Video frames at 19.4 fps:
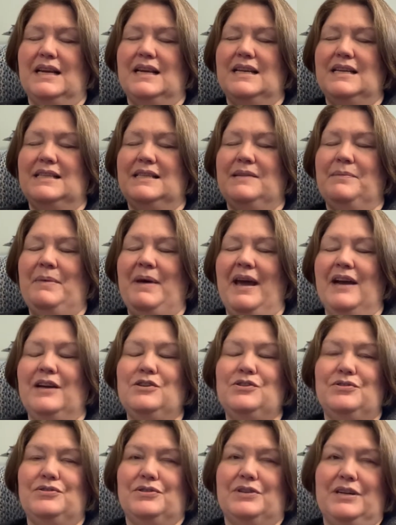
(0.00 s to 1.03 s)
some
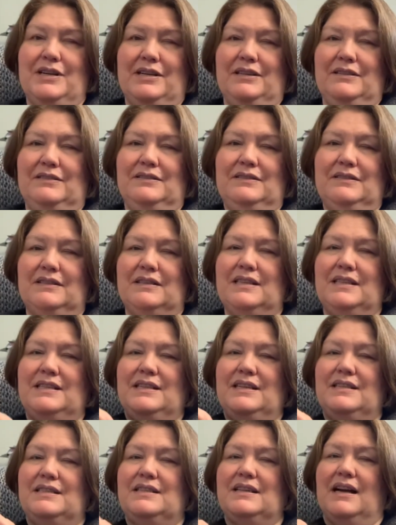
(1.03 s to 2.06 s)
extra, this
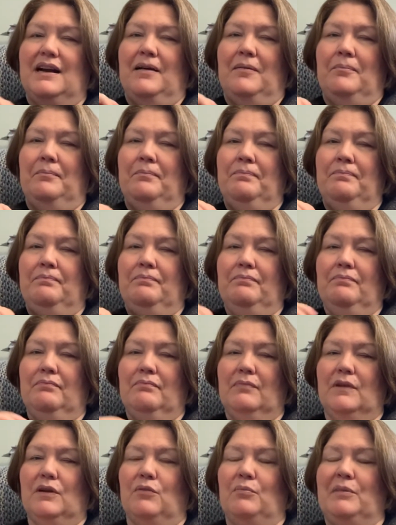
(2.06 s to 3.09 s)
is, oh
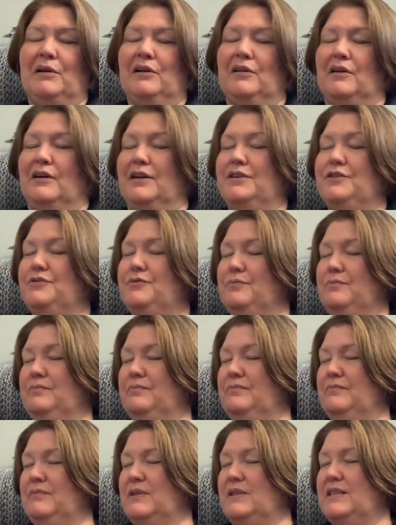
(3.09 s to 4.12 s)
my gosh,
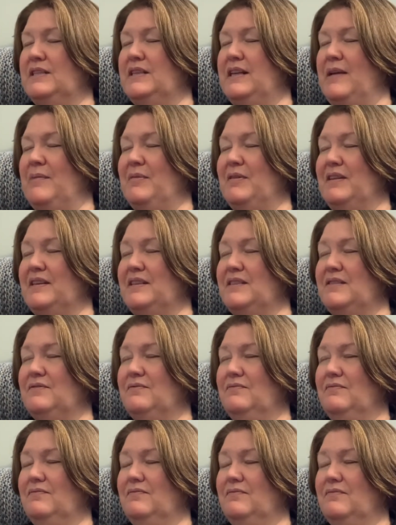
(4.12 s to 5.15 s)
what's the name of this?
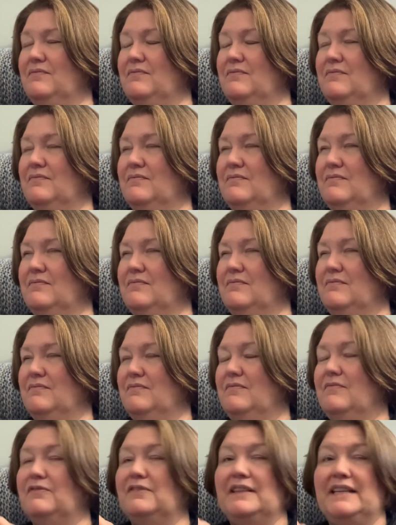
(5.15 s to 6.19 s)

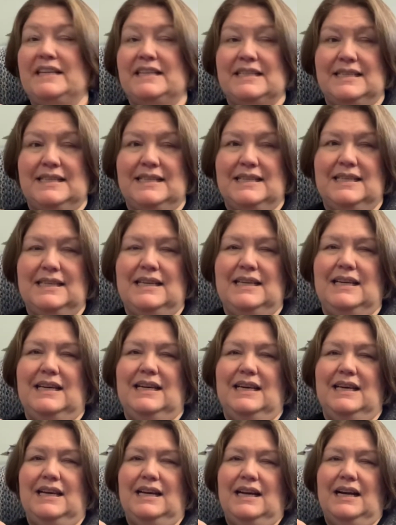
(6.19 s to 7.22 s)
Fleece.
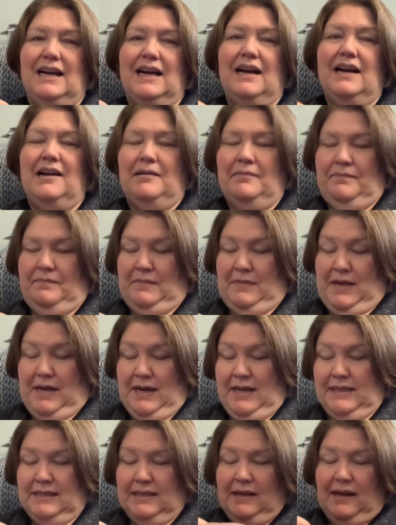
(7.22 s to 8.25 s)
And
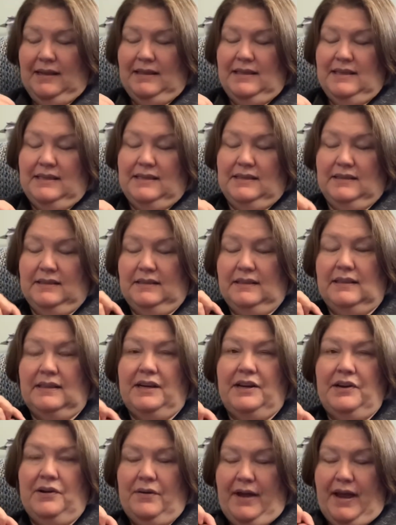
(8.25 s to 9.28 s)
it's got this,
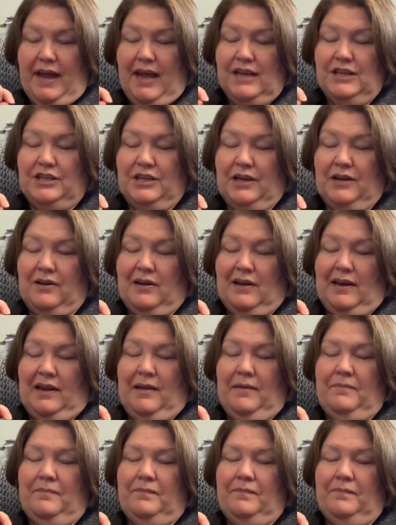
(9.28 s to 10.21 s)
edging on it.